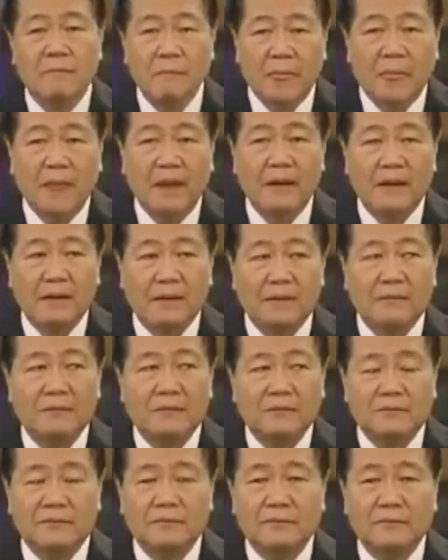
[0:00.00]
But
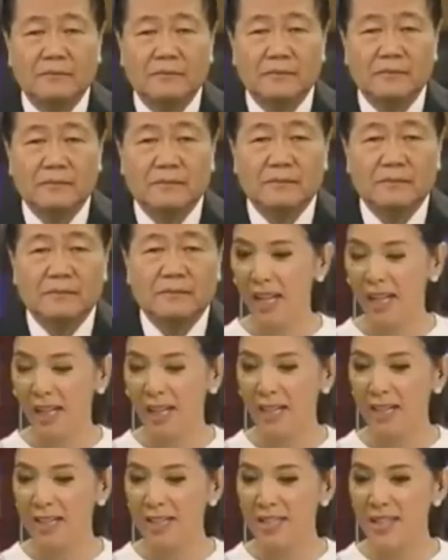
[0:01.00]
if
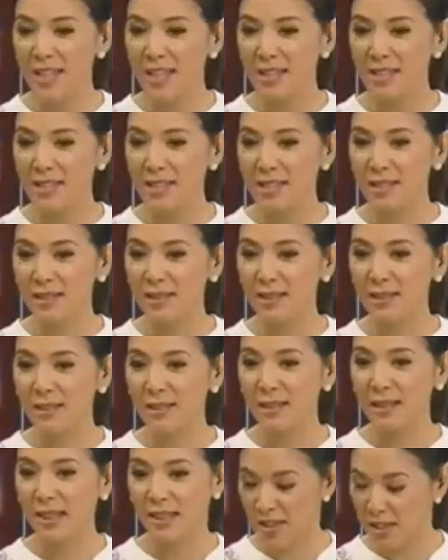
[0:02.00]
China says
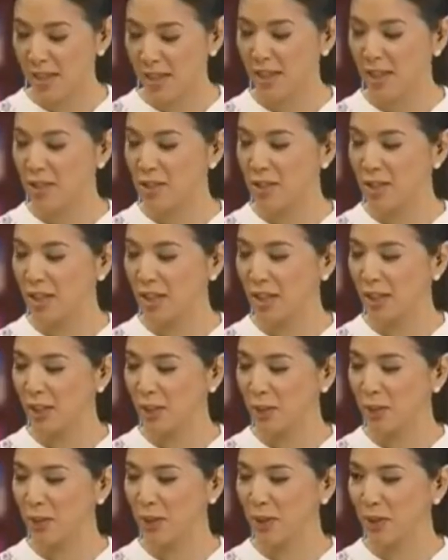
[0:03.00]
it's theirs and they
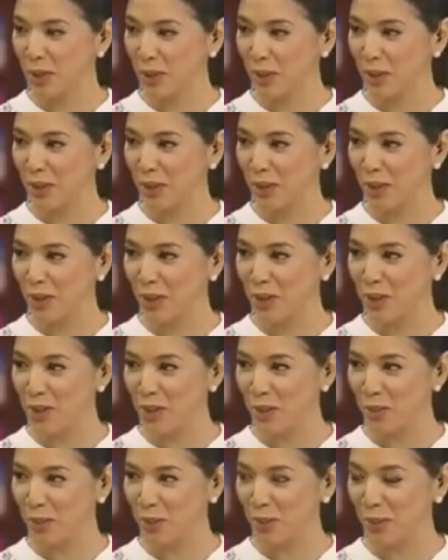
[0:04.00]
don't want to honor the
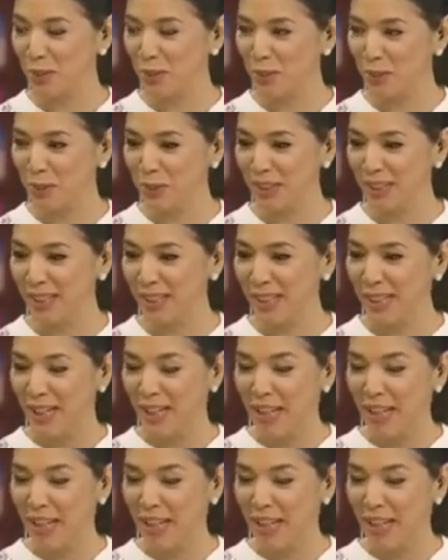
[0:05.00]
tribunal ruling,